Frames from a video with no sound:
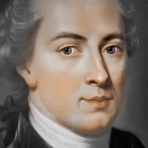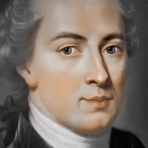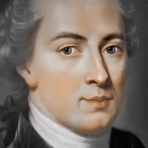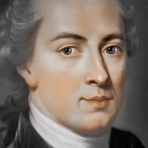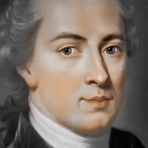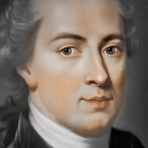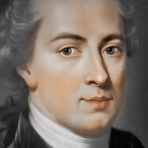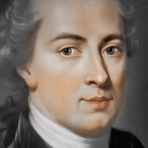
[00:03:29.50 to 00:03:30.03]

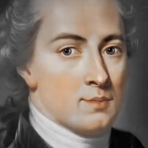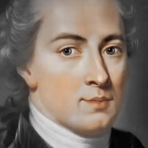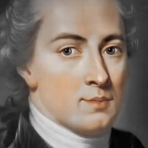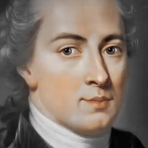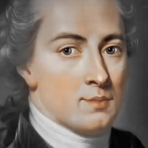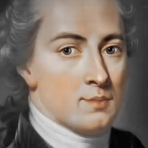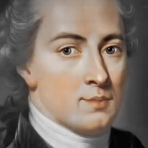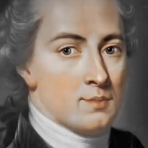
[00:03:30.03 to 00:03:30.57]

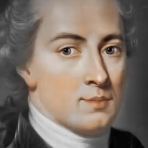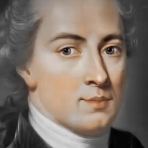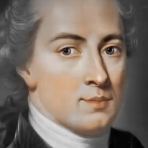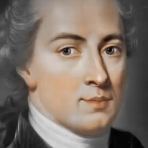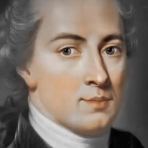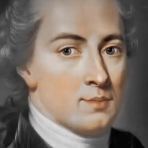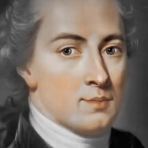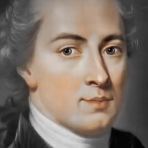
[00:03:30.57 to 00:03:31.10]

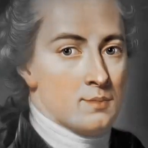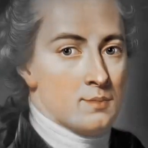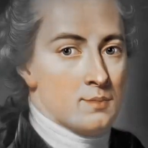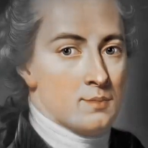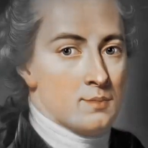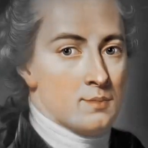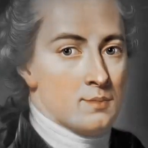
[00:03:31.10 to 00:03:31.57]
Nothing is said.